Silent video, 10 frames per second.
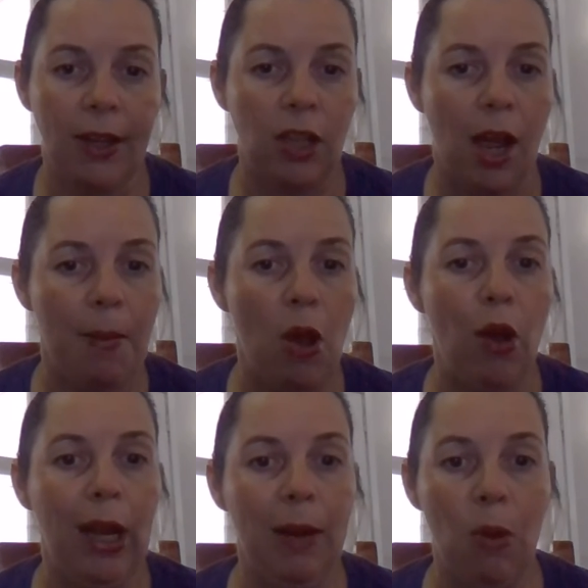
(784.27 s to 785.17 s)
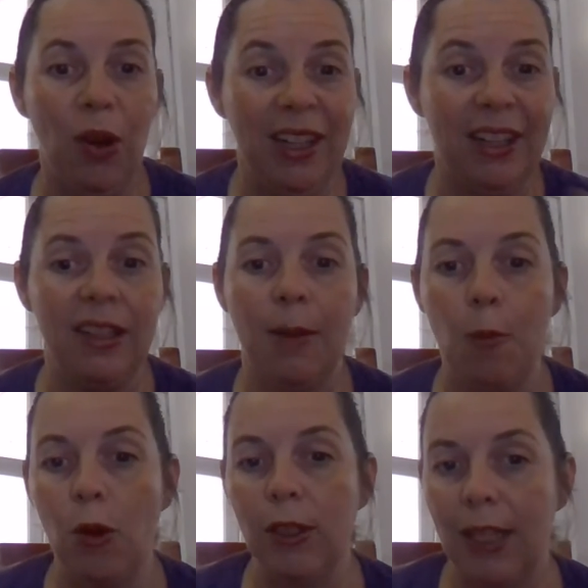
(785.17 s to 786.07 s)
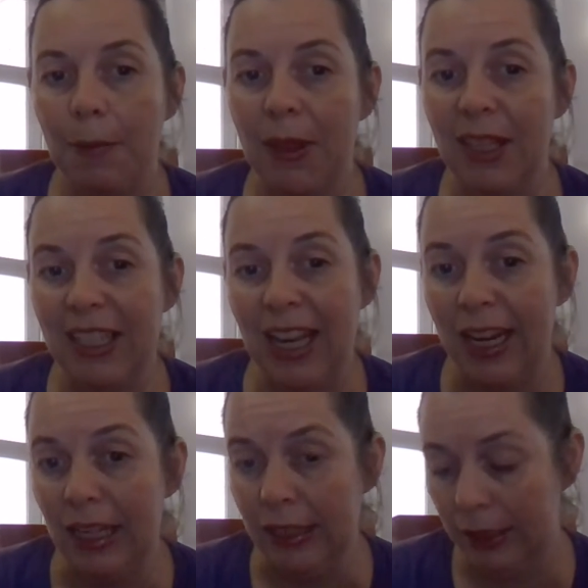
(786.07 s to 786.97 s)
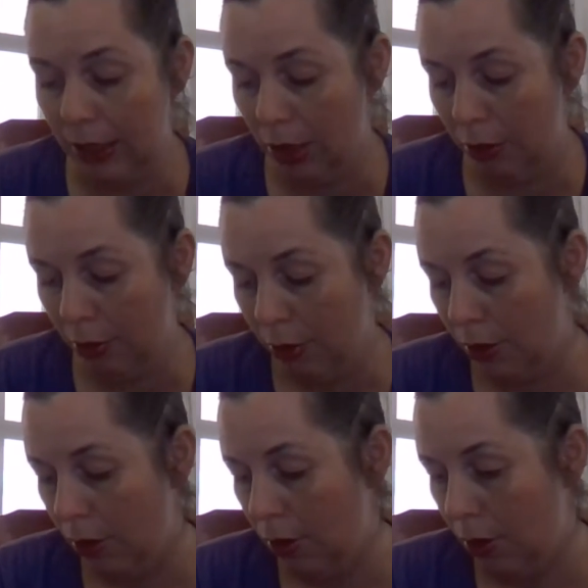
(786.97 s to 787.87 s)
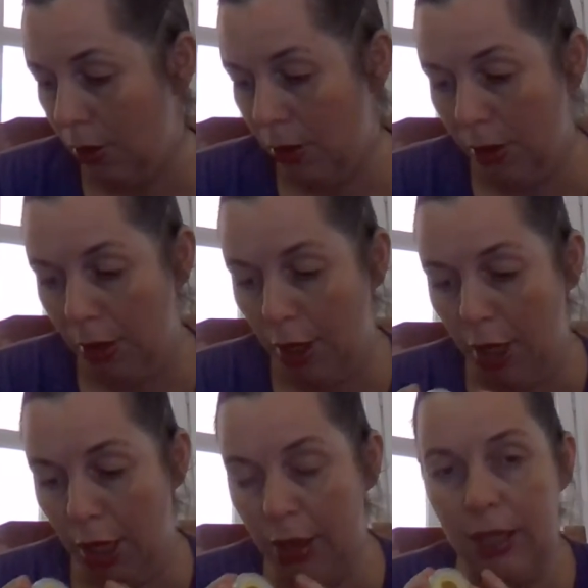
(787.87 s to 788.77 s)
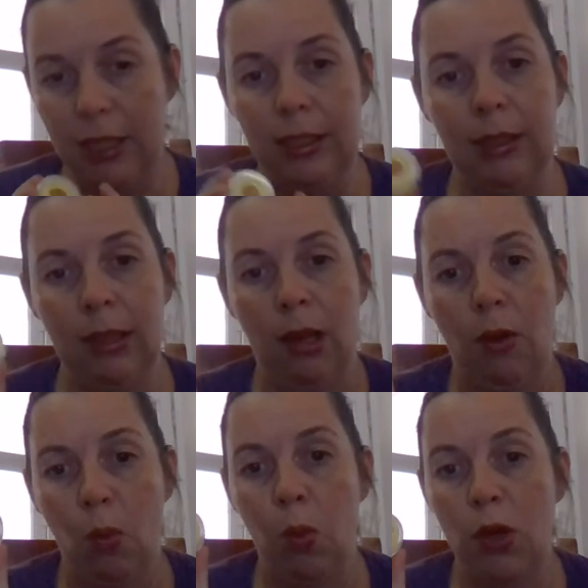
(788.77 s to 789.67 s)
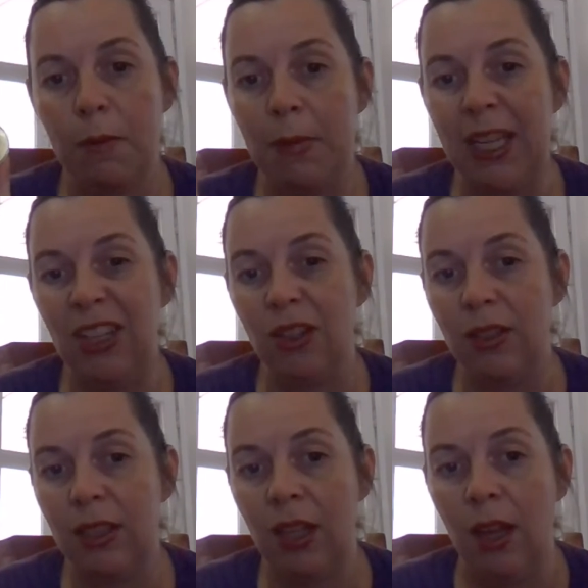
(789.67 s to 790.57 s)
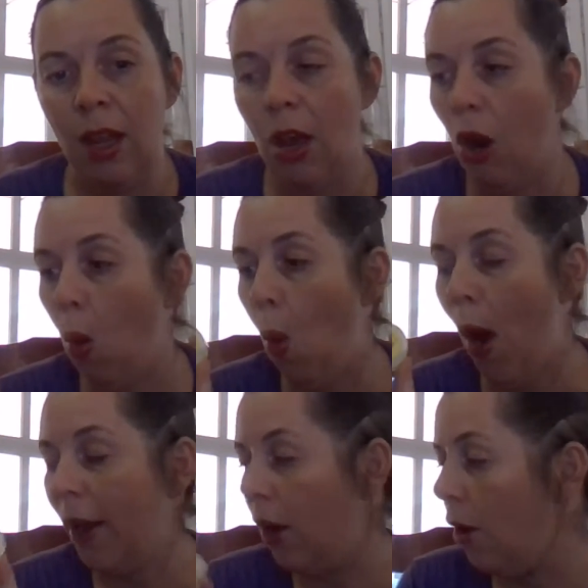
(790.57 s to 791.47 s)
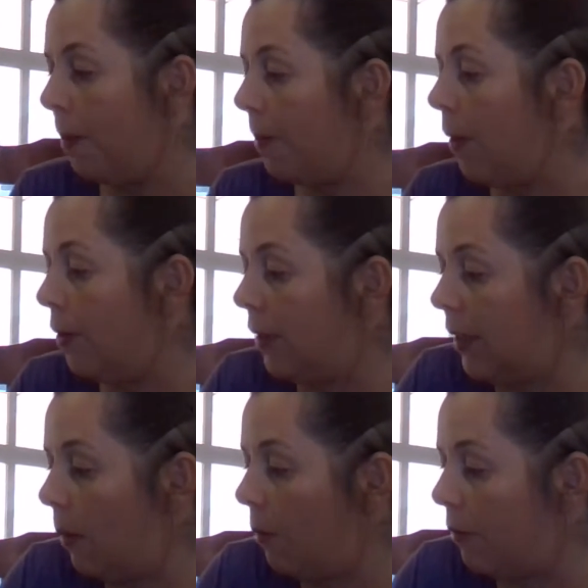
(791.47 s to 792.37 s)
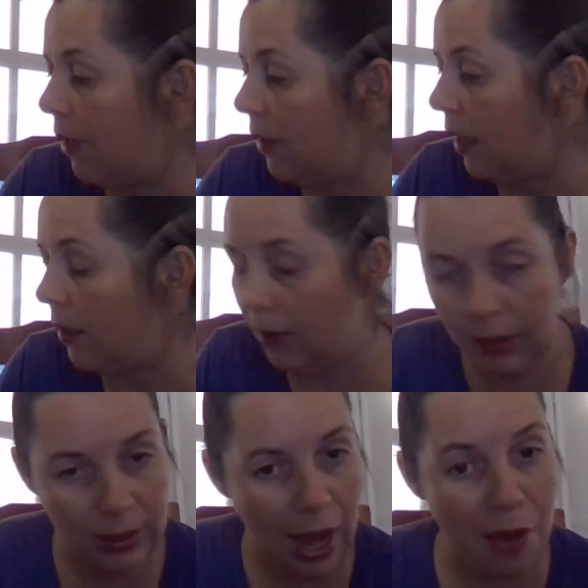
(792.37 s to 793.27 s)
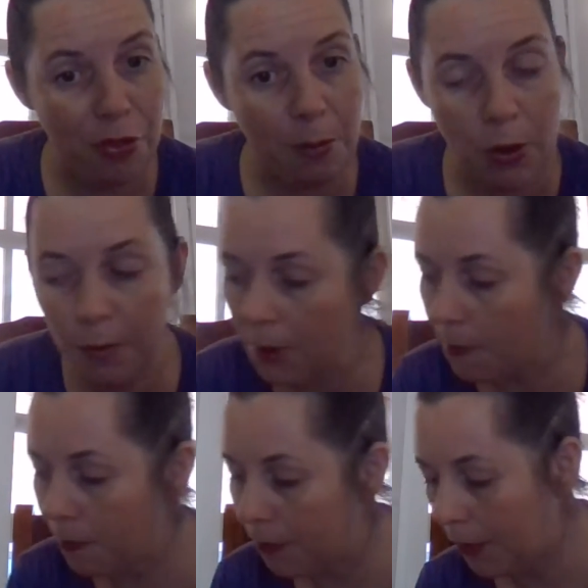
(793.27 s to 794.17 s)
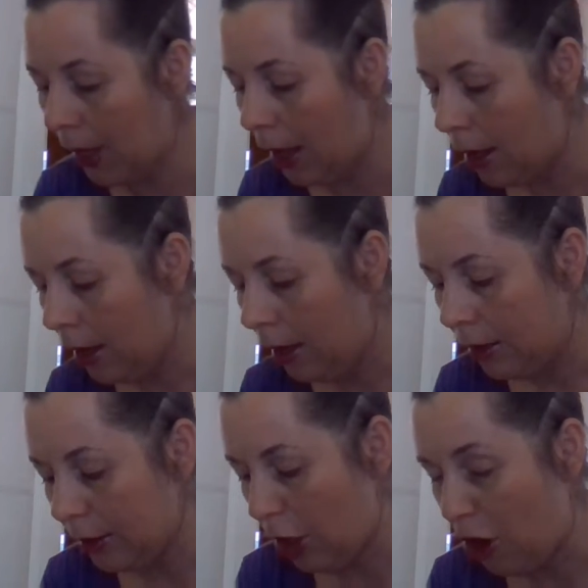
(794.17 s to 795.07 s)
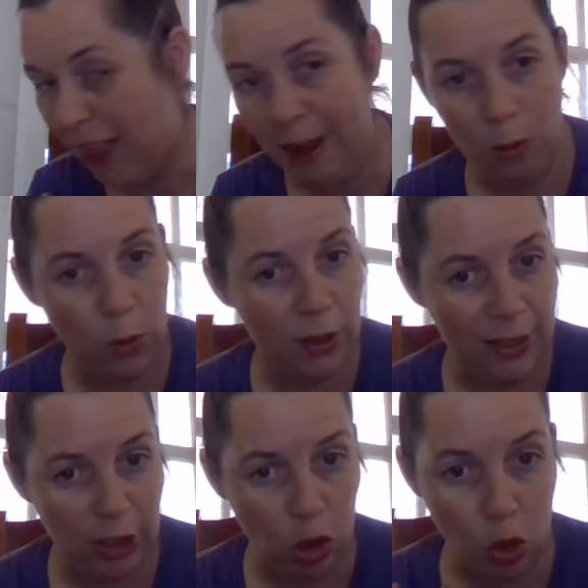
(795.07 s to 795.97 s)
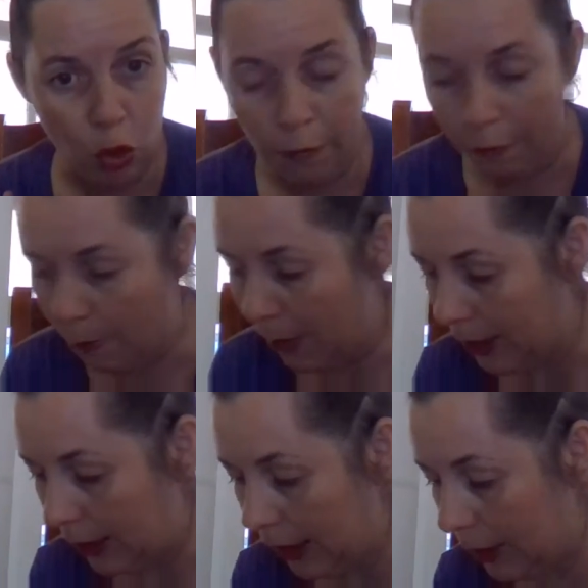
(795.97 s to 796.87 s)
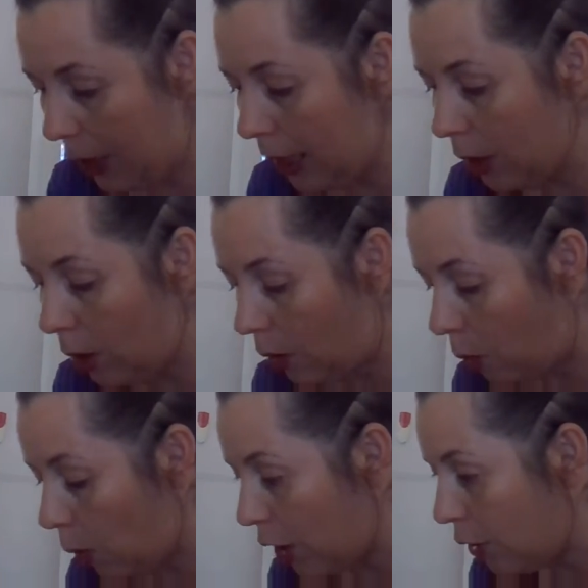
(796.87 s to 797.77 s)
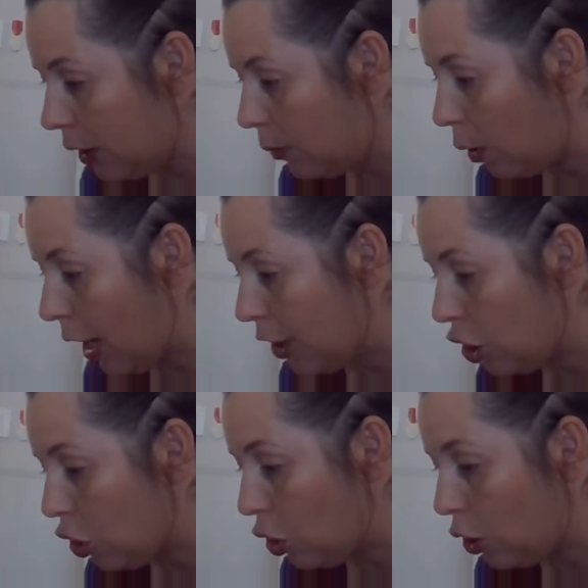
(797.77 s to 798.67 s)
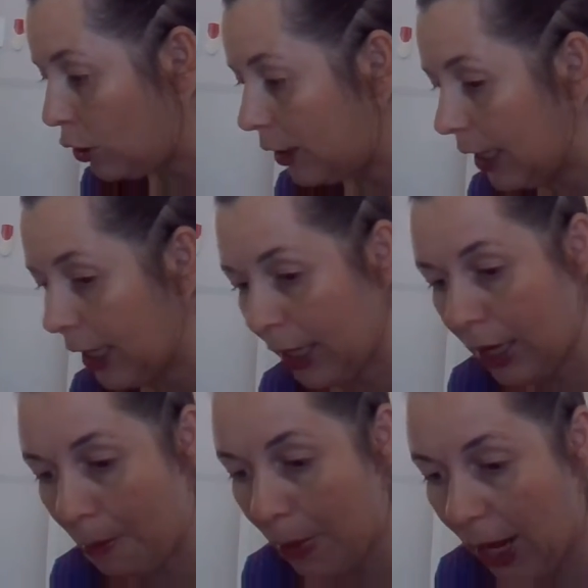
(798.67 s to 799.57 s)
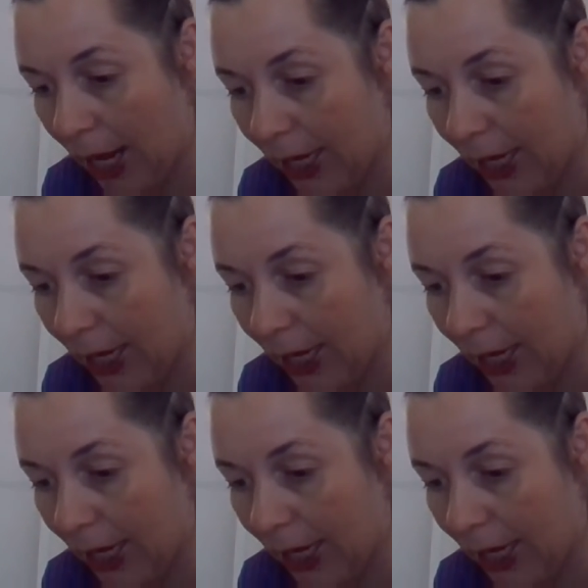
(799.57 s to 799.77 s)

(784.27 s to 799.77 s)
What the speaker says: time, early morning, and then warms up in the day. So this would be used quite a lot, those summery scents at the moment. So that was 2 from my 6-pack. What else would I choose in my